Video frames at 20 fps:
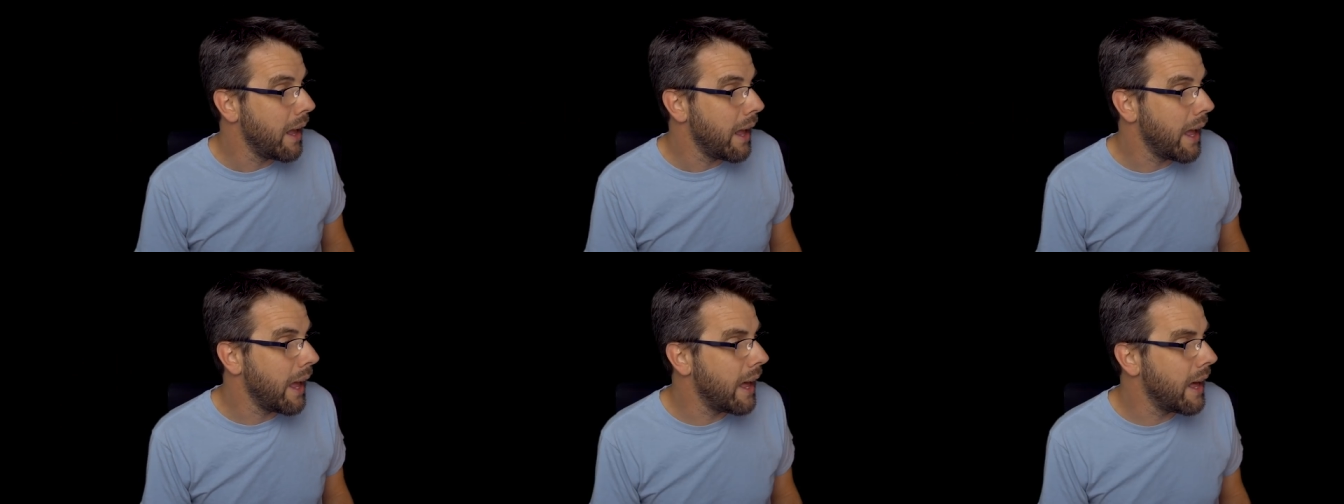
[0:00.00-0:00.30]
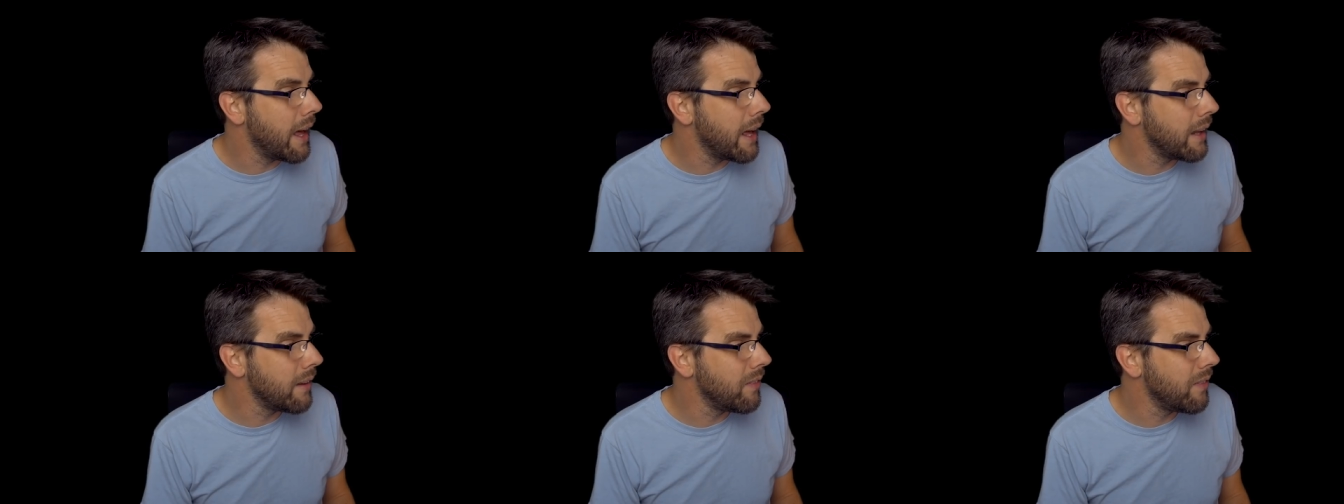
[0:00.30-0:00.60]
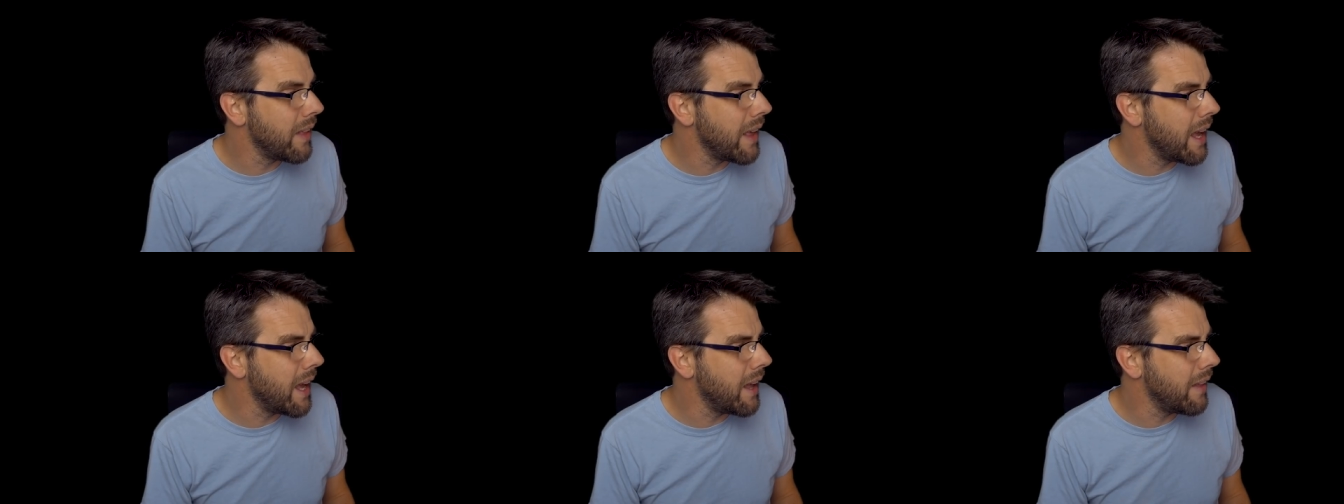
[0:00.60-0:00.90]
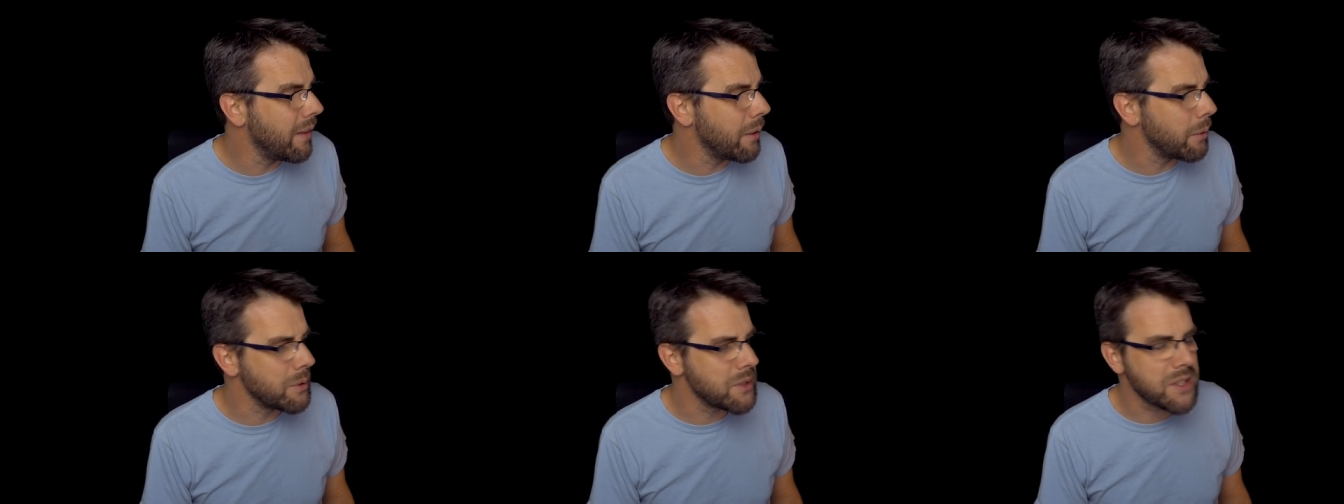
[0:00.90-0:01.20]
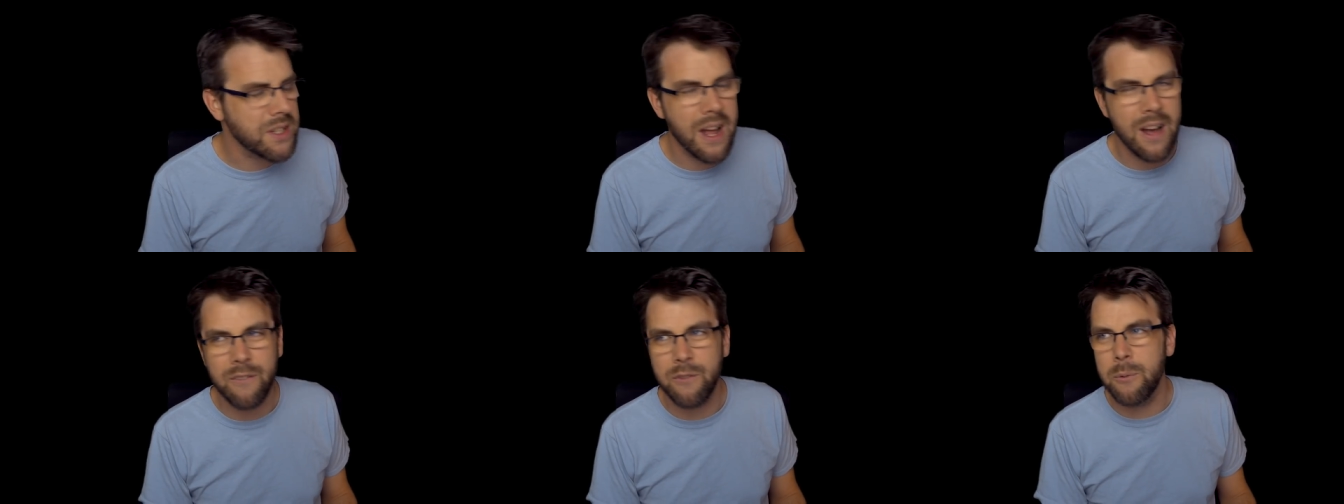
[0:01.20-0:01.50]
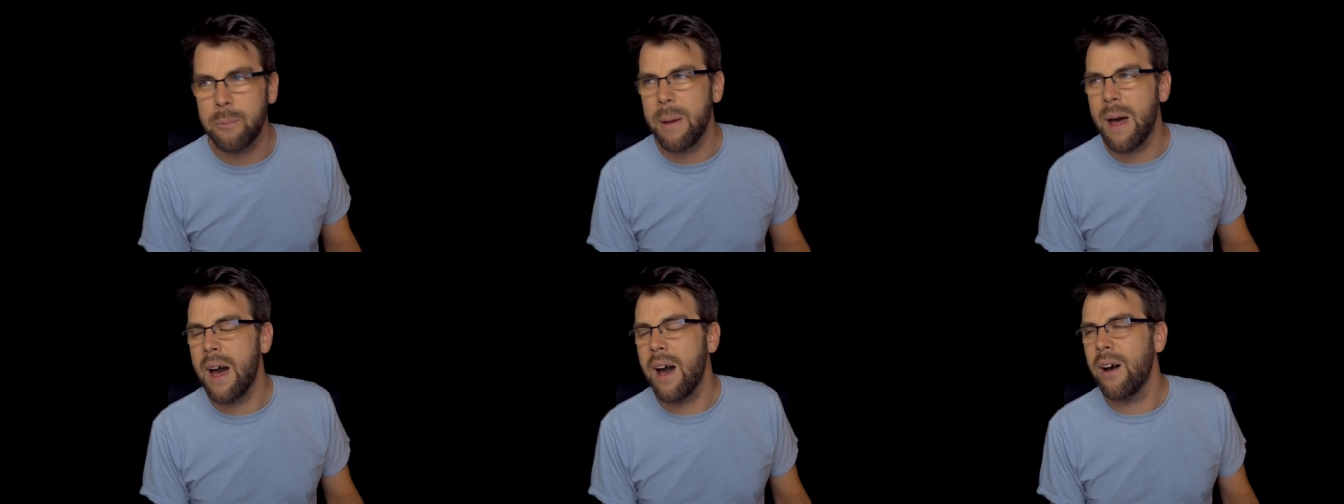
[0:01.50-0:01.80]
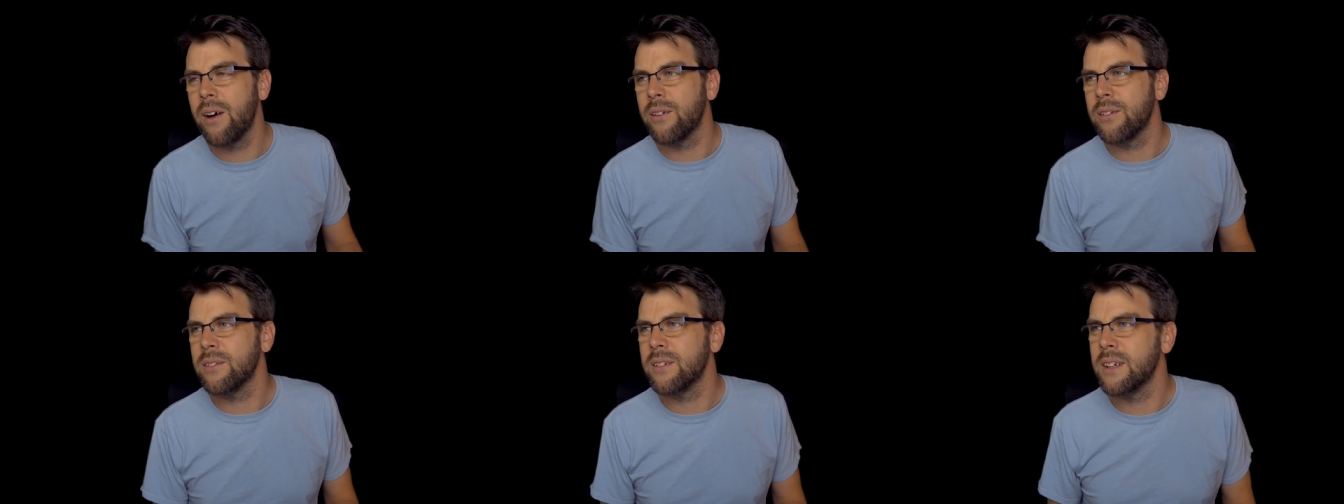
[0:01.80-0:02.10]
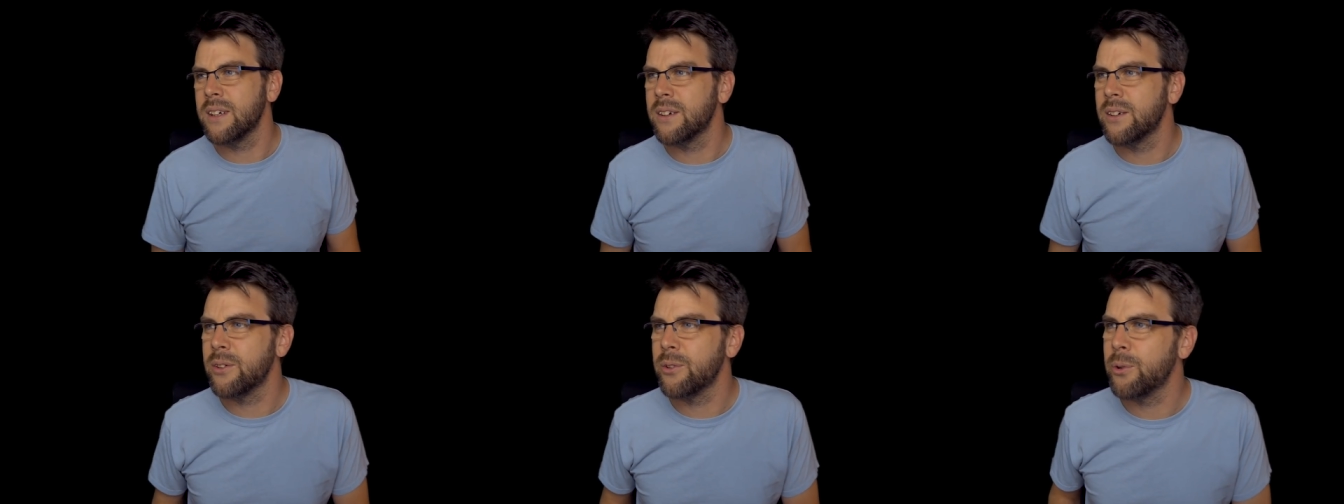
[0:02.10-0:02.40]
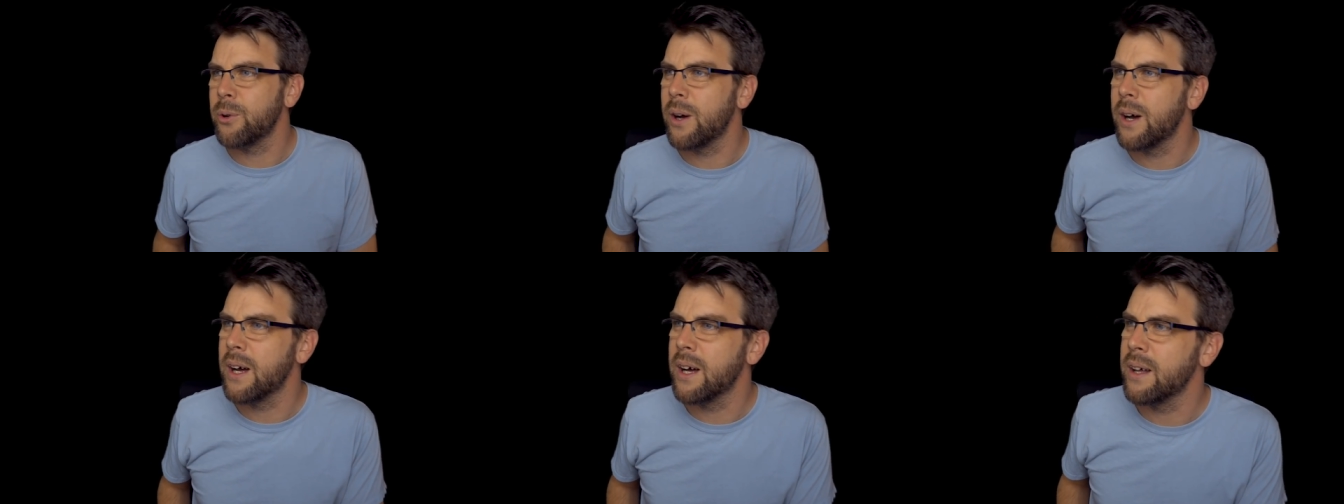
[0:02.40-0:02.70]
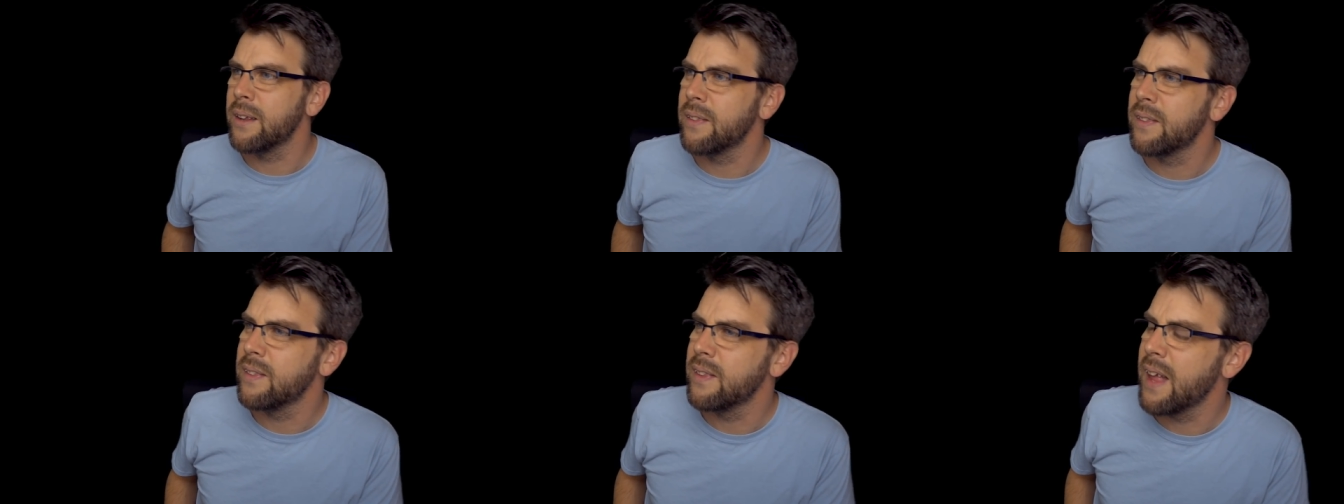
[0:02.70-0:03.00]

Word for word: And then there was stuff about, you know, uh,